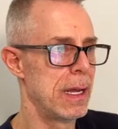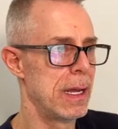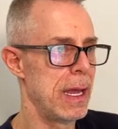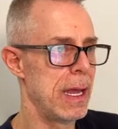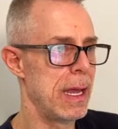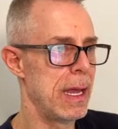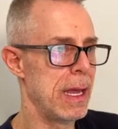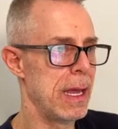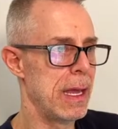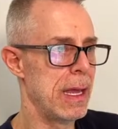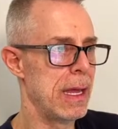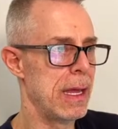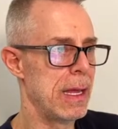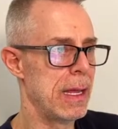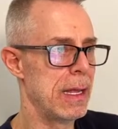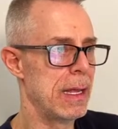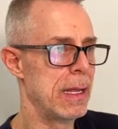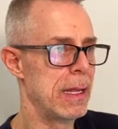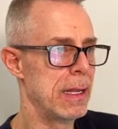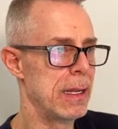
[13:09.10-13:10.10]

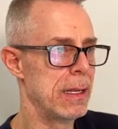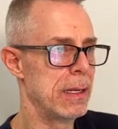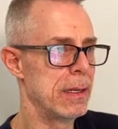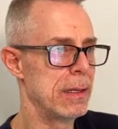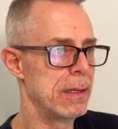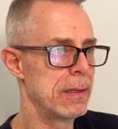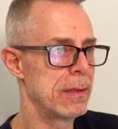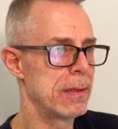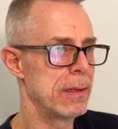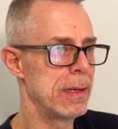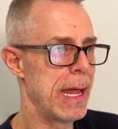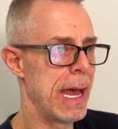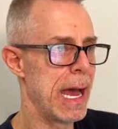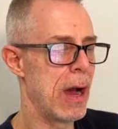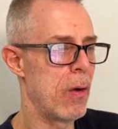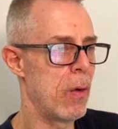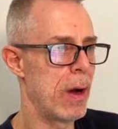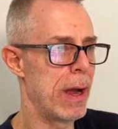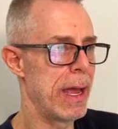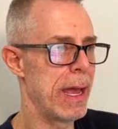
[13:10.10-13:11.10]
And
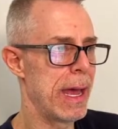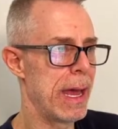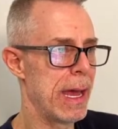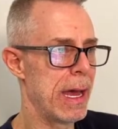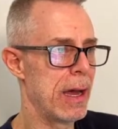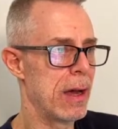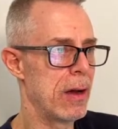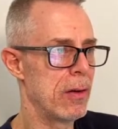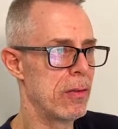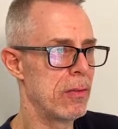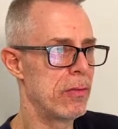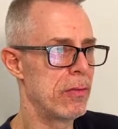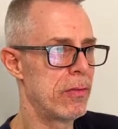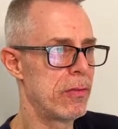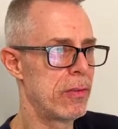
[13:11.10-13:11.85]
now I have